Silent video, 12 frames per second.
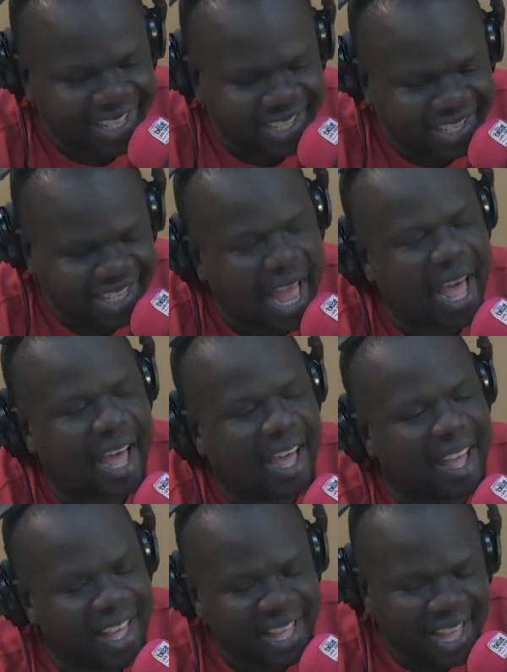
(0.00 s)
So it's
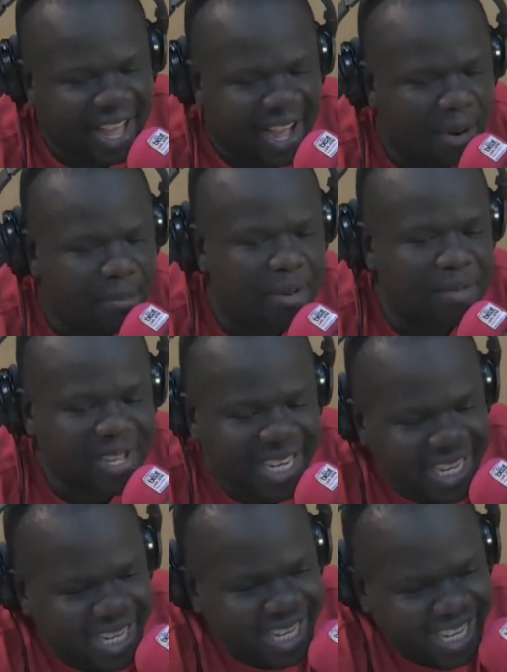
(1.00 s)
Omo
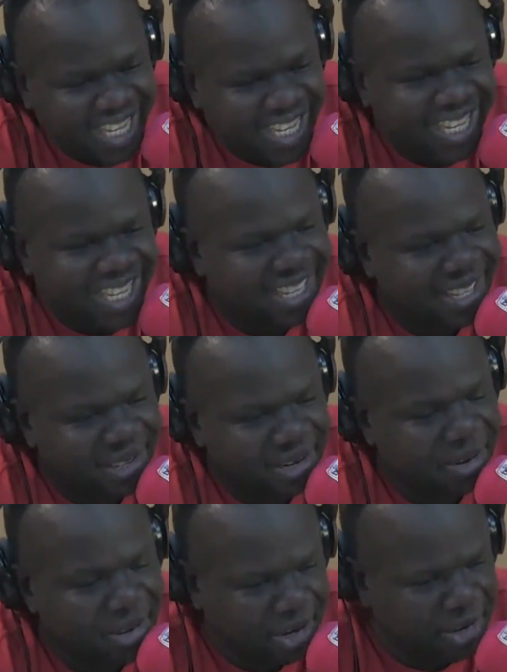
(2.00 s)
Mini.
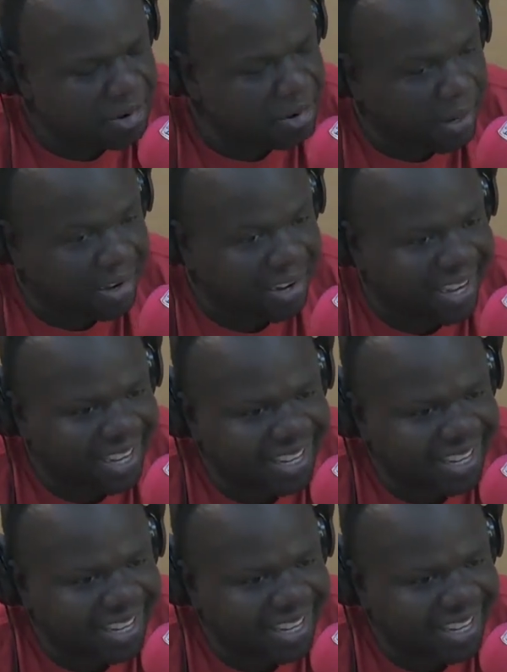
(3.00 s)
You're Yoruba, right?